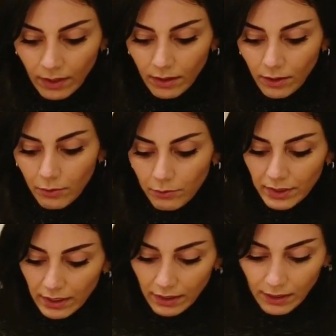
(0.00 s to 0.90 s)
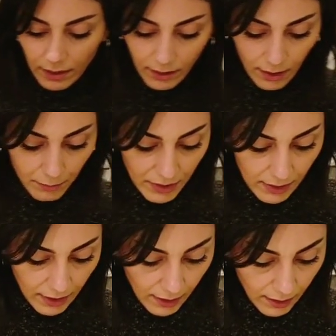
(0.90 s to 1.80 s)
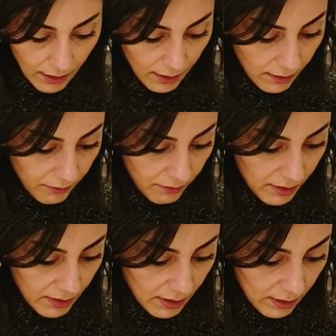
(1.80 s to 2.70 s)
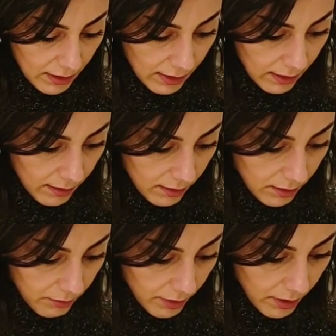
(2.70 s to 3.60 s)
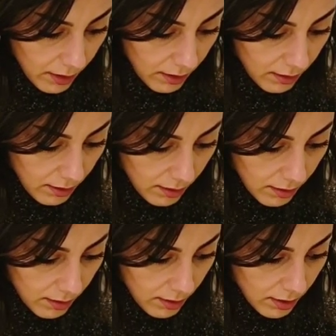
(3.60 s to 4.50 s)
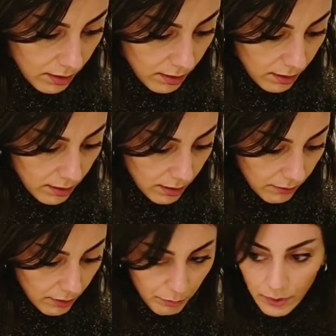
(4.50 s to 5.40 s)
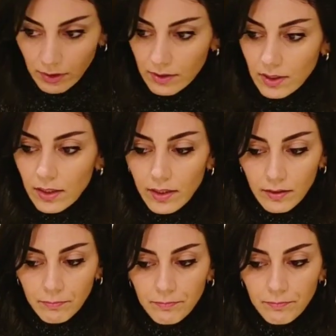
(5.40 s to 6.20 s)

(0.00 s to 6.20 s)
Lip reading: Okay, I'm gonna add the vanilla, if I can safely put this here.